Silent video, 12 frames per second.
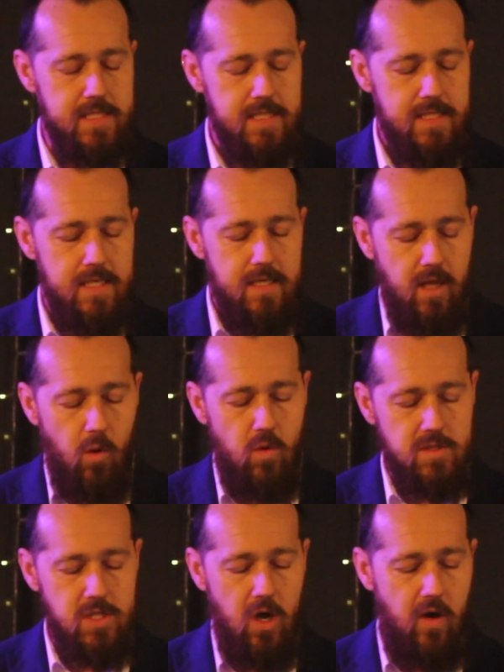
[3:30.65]
of
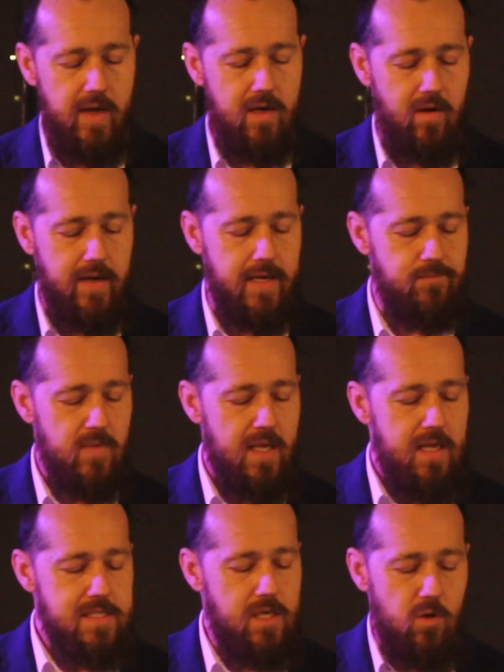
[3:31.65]
verses that I want to
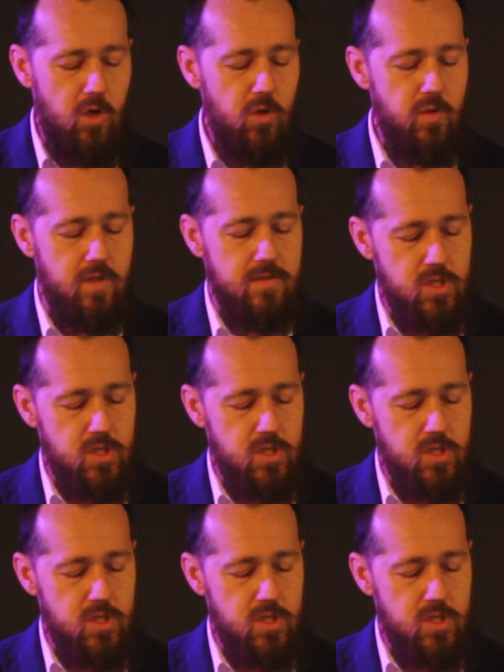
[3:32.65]
highlight.